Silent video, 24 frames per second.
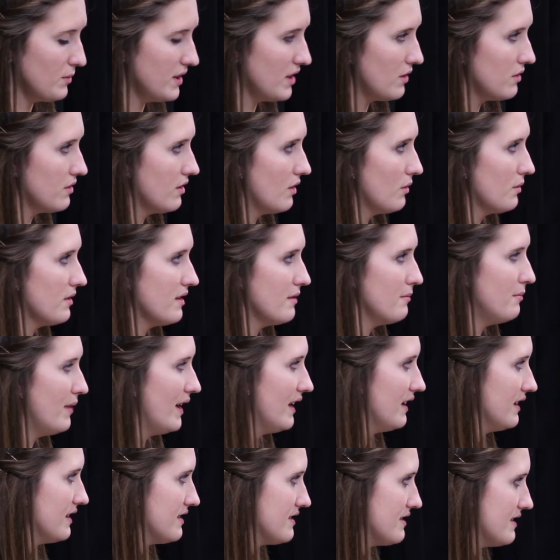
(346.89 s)
We don't know where the
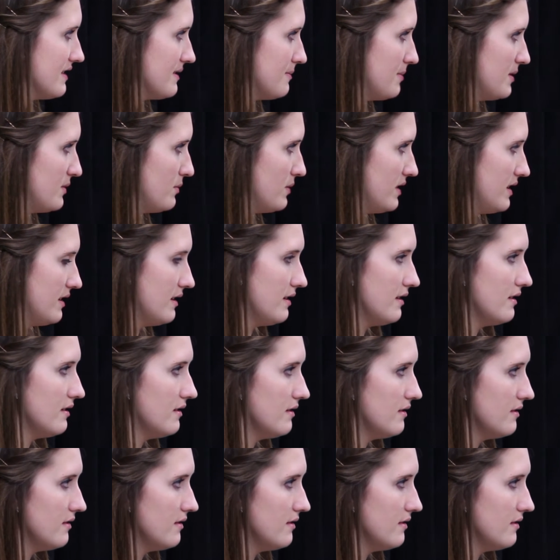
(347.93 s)
balance is between